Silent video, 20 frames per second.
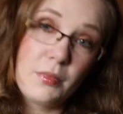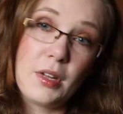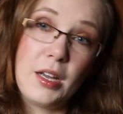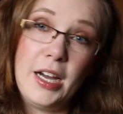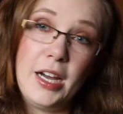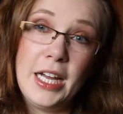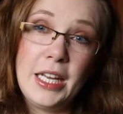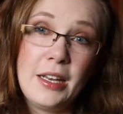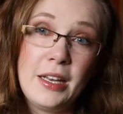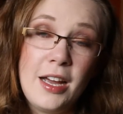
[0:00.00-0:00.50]

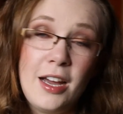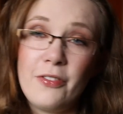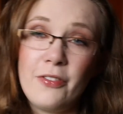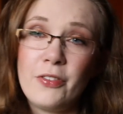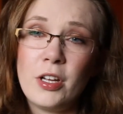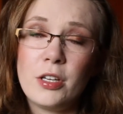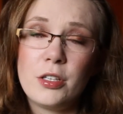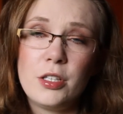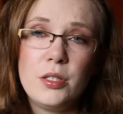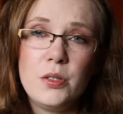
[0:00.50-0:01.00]
I have
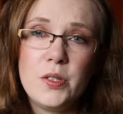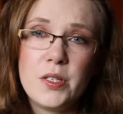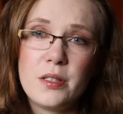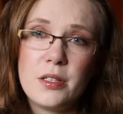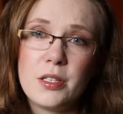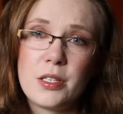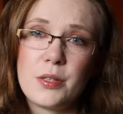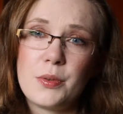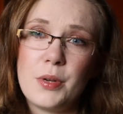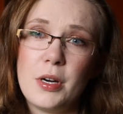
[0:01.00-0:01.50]
not used
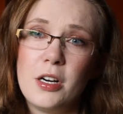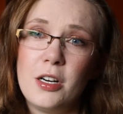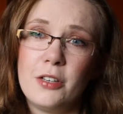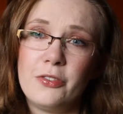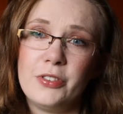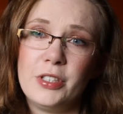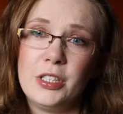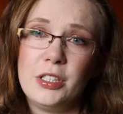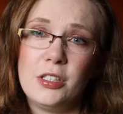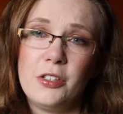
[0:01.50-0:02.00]
this
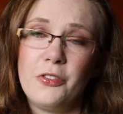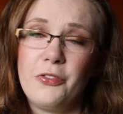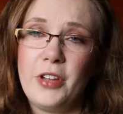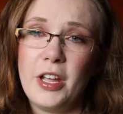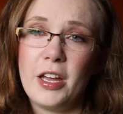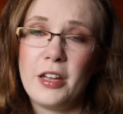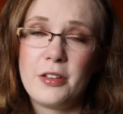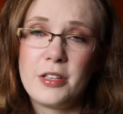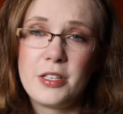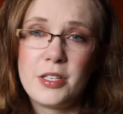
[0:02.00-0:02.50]
often enough
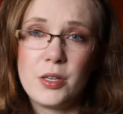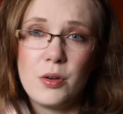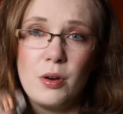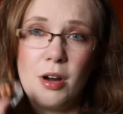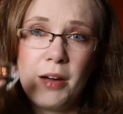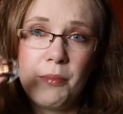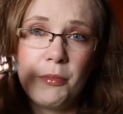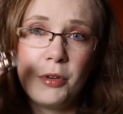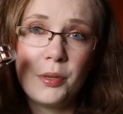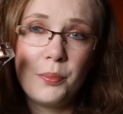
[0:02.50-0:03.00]
yet, so
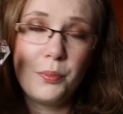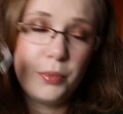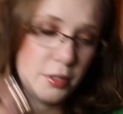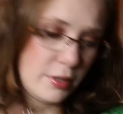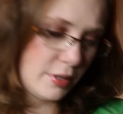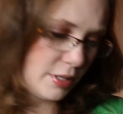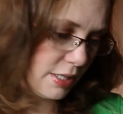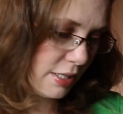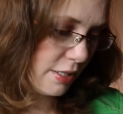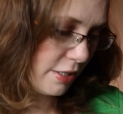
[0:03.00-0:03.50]
I'm going to
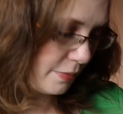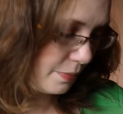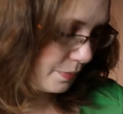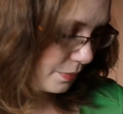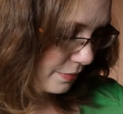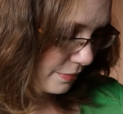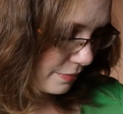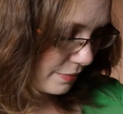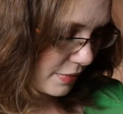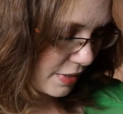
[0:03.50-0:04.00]
put this in.
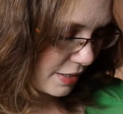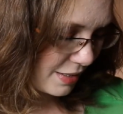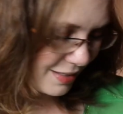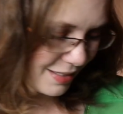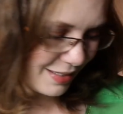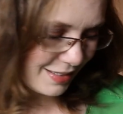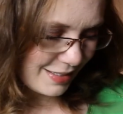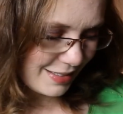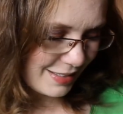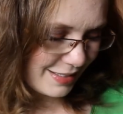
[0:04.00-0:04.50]

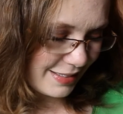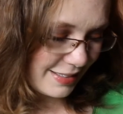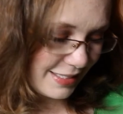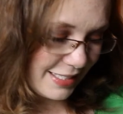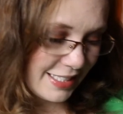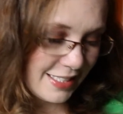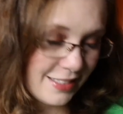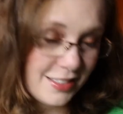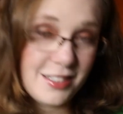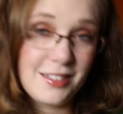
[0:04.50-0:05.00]

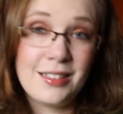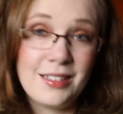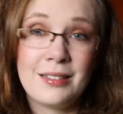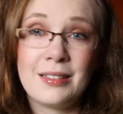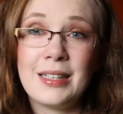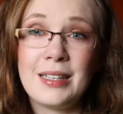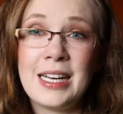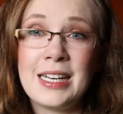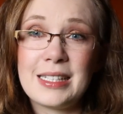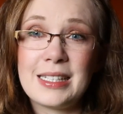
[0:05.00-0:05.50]
And then the
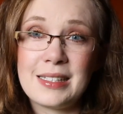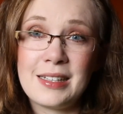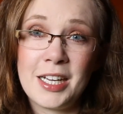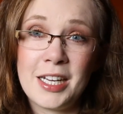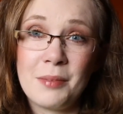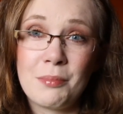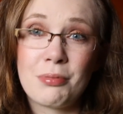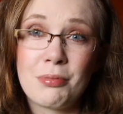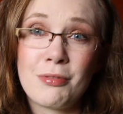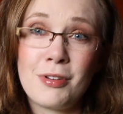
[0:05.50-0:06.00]
last
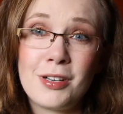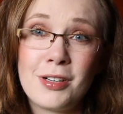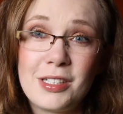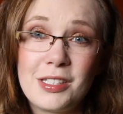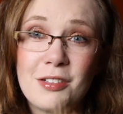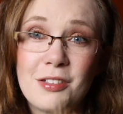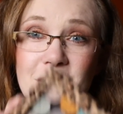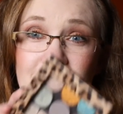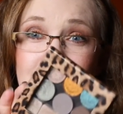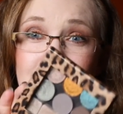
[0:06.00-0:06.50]
9 products
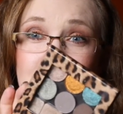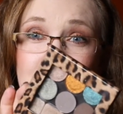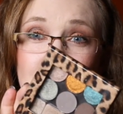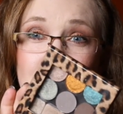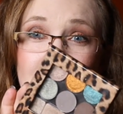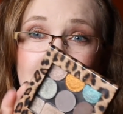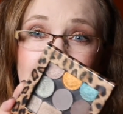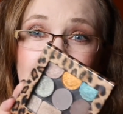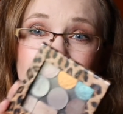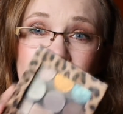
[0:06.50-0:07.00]
are in this
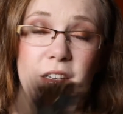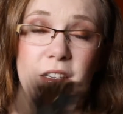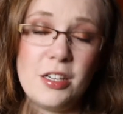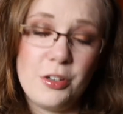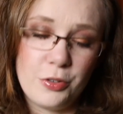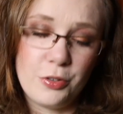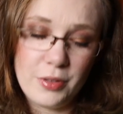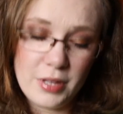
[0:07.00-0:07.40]
palette here.